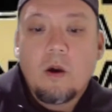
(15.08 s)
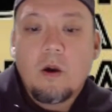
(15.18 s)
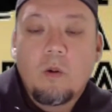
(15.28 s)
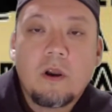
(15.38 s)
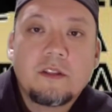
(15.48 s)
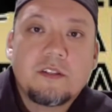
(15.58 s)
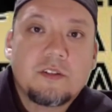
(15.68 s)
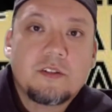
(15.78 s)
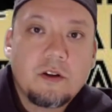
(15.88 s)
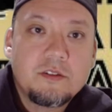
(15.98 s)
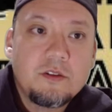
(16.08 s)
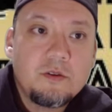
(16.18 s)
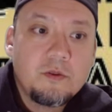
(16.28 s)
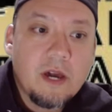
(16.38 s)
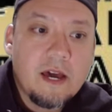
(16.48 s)
Wanted to talk to
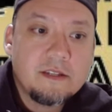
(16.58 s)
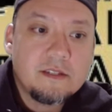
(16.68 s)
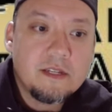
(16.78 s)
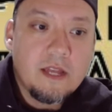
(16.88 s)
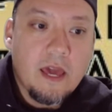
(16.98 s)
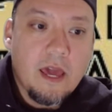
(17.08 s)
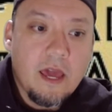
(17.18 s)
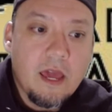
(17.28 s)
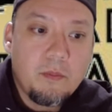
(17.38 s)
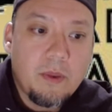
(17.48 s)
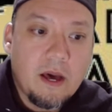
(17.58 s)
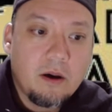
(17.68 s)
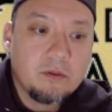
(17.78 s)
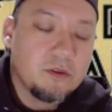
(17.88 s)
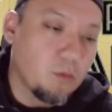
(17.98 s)
you guys today
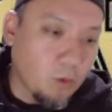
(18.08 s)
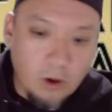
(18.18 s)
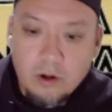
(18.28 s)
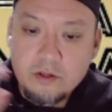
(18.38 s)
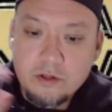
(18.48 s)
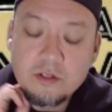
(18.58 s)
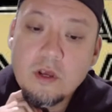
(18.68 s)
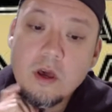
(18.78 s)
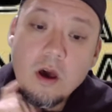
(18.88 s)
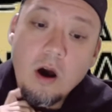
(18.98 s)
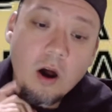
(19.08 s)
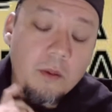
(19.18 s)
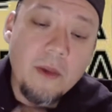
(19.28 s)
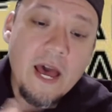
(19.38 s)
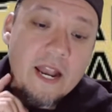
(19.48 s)
about the words
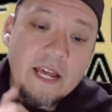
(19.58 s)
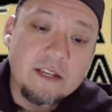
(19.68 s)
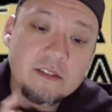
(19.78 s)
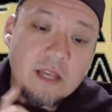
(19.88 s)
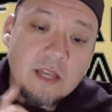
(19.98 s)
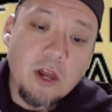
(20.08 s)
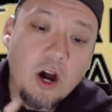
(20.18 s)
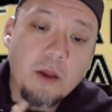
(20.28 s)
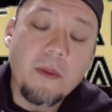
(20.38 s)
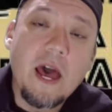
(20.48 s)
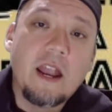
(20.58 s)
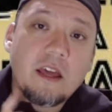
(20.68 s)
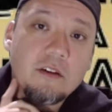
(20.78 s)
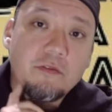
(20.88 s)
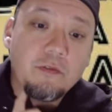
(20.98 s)
automatic,
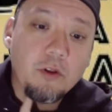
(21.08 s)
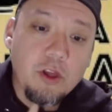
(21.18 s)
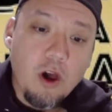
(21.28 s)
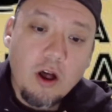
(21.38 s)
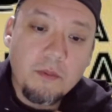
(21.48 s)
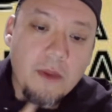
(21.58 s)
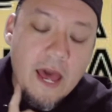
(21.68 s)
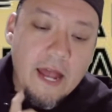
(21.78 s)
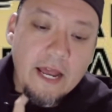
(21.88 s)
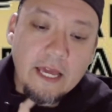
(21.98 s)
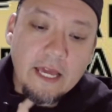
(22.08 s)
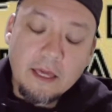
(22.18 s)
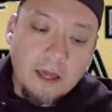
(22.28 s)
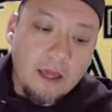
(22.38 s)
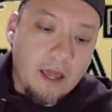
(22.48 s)
semi-automatic, fully automatic,
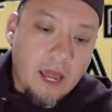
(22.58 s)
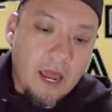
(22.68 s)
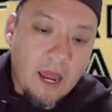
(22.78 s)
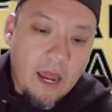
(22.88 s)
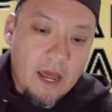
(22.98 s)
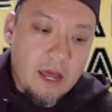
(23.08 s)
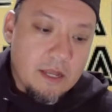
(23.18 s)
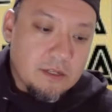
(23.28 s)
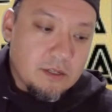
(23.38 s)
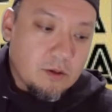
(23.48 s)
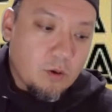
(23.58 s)
and